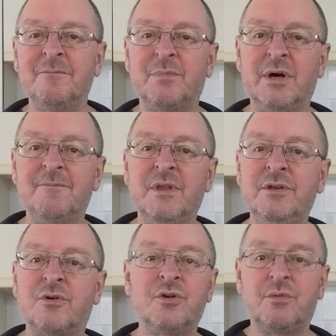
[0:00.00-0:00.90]
but
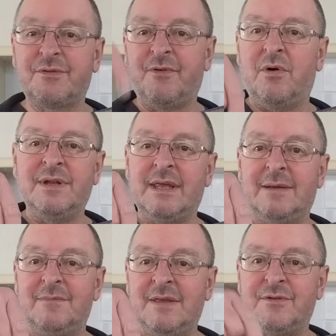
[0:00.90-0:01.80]
you can always find
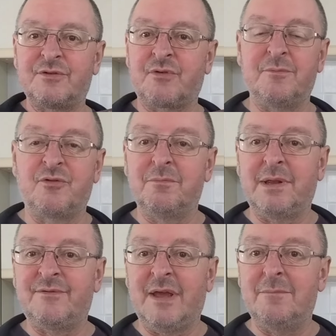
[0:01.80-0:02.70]
it in the description
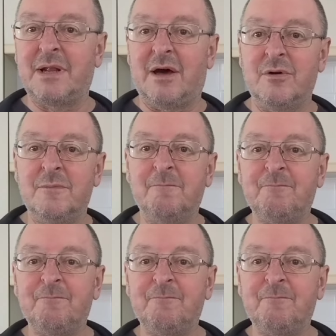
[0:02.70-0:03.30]
down below.